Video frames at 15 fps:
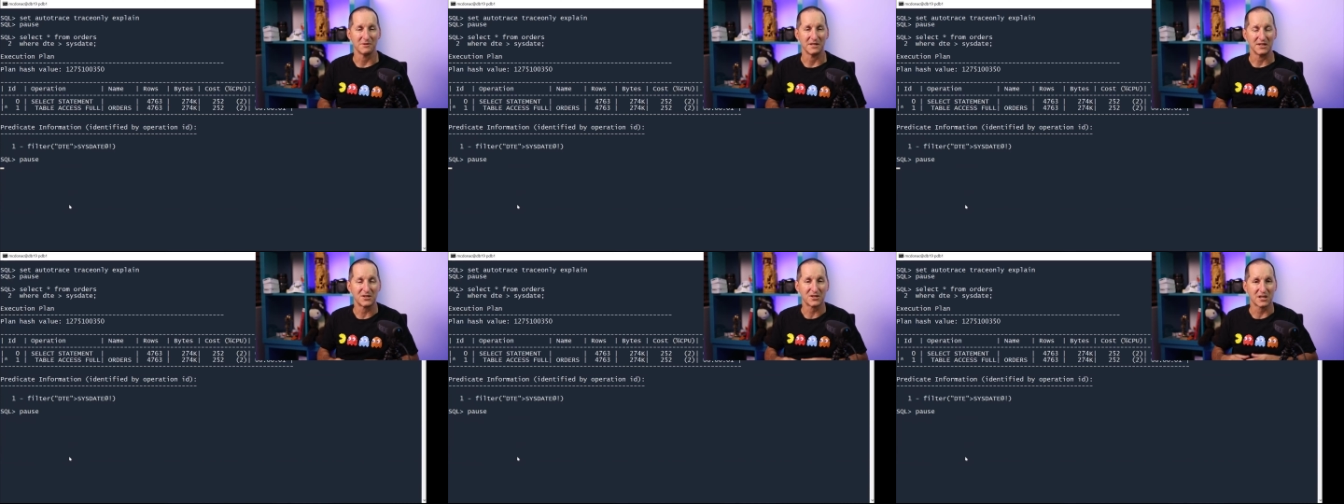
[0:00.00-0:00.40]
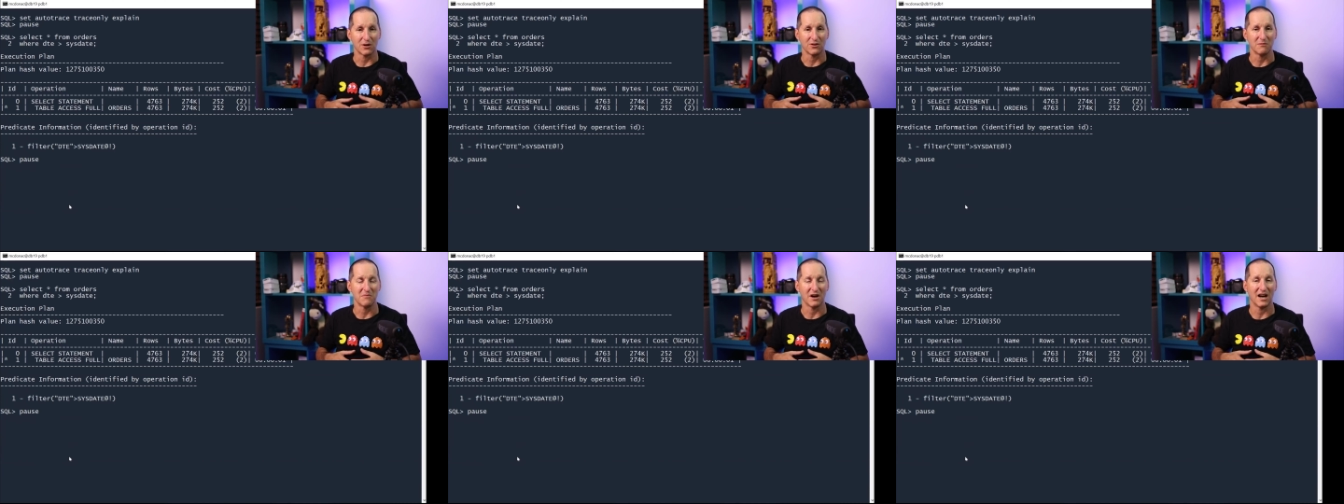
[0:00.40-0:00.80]
is
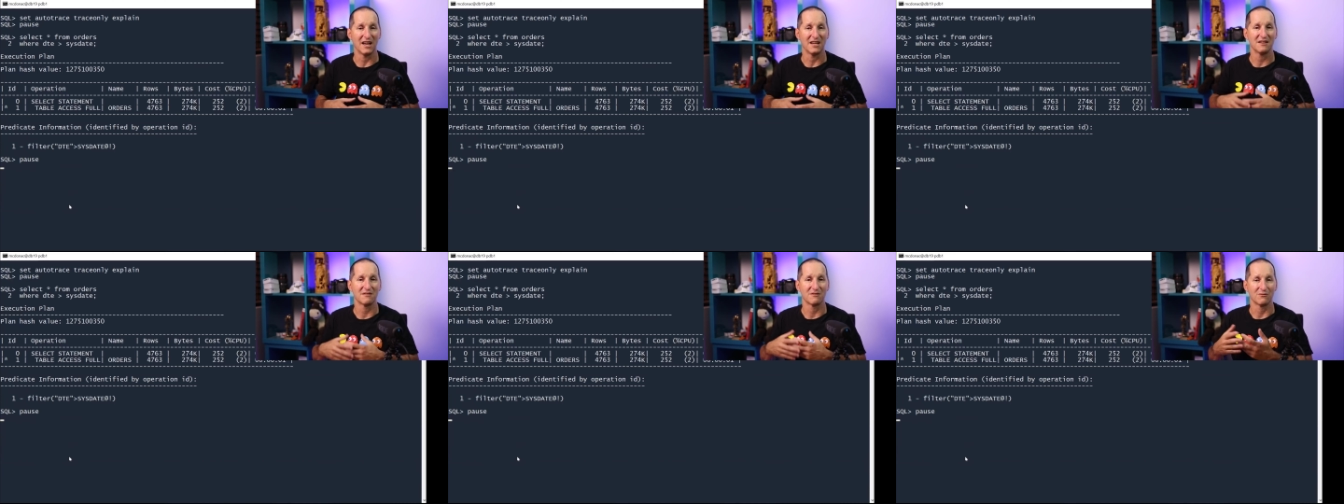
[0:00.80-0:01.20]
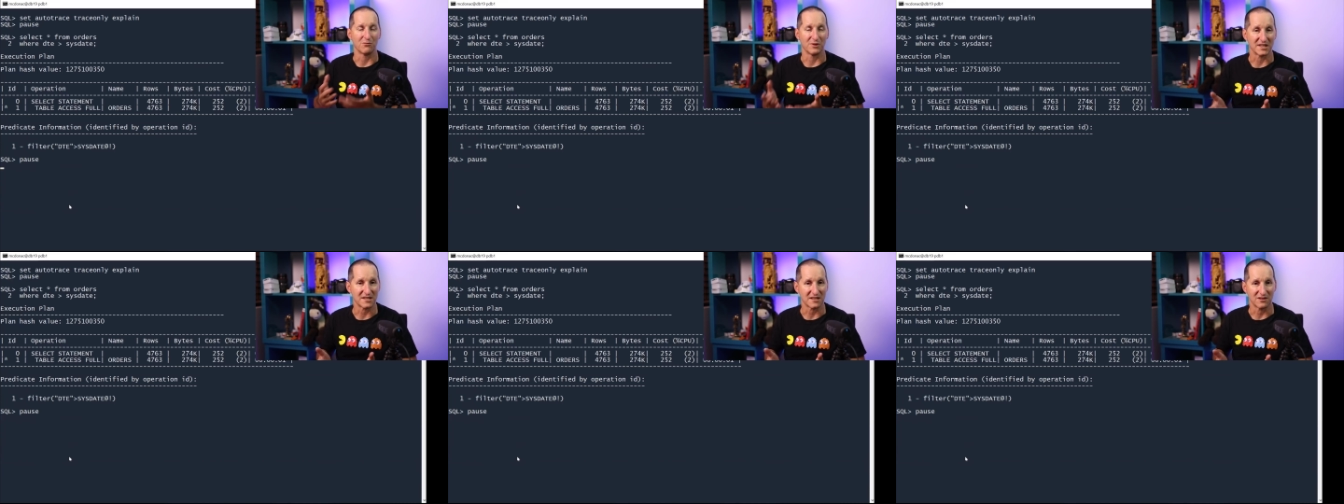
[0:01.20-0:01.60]
showing my
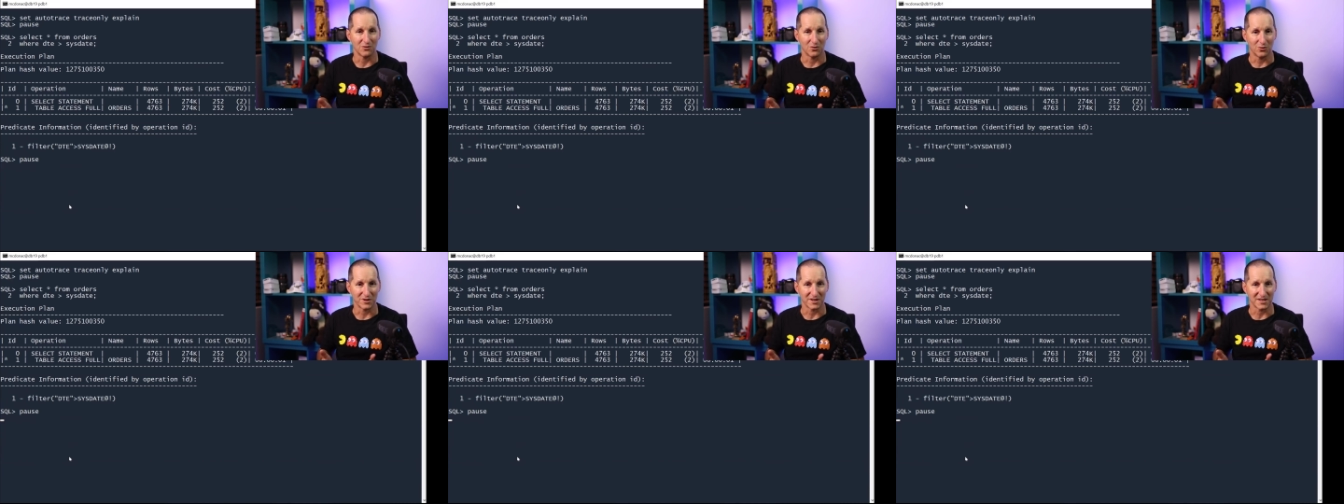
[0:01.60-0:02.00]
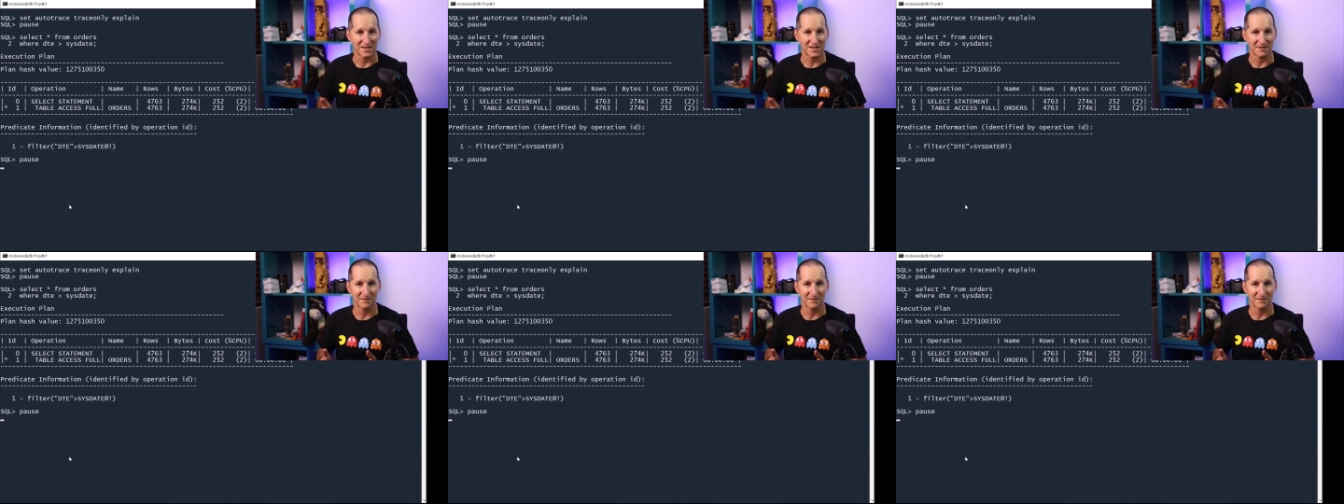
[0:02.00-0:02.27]
recent orders.